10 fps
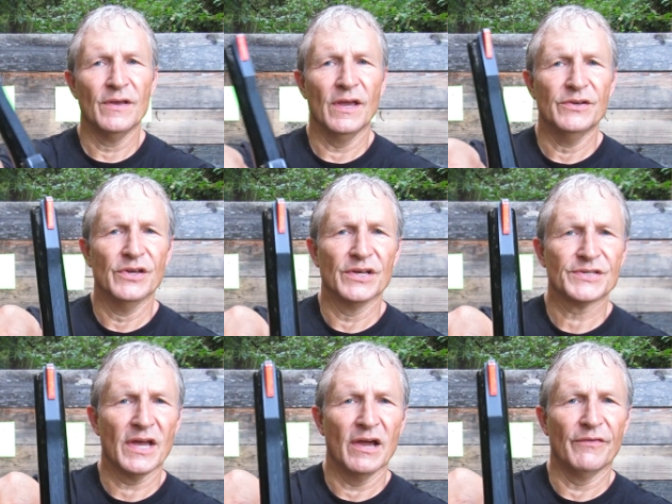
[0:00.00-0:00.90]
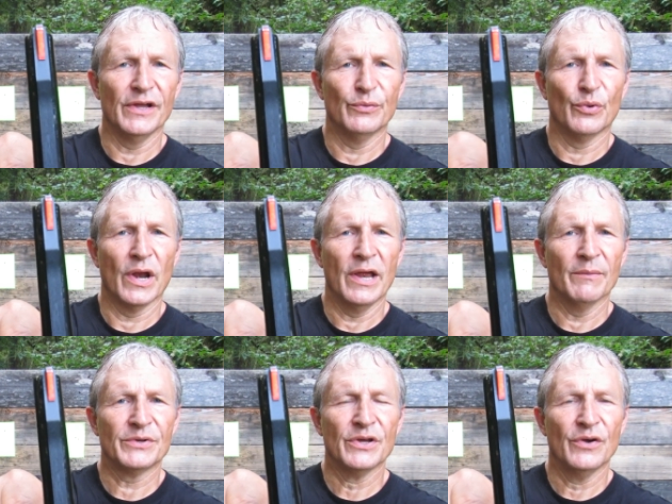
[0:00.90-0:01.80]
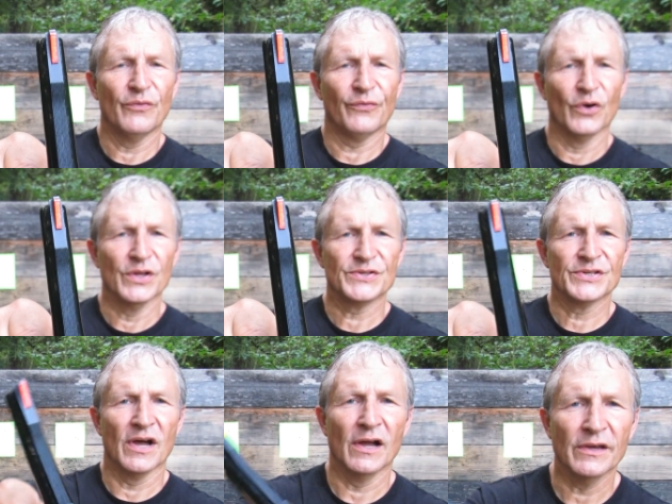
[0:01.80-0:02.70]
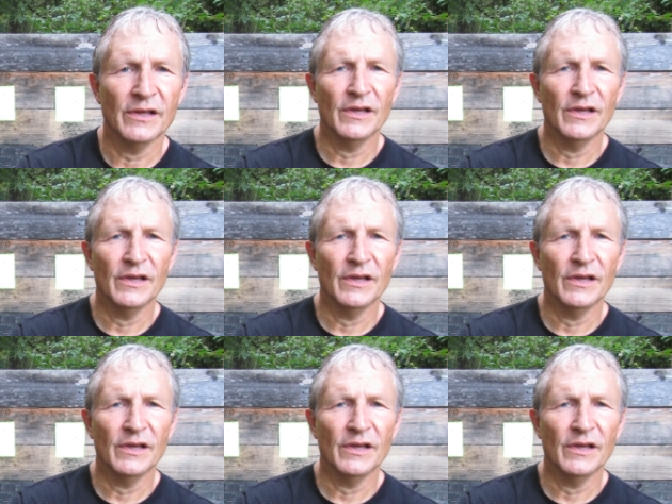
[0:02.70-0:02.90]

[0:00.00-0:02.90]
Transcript: and does have a ramped front sight.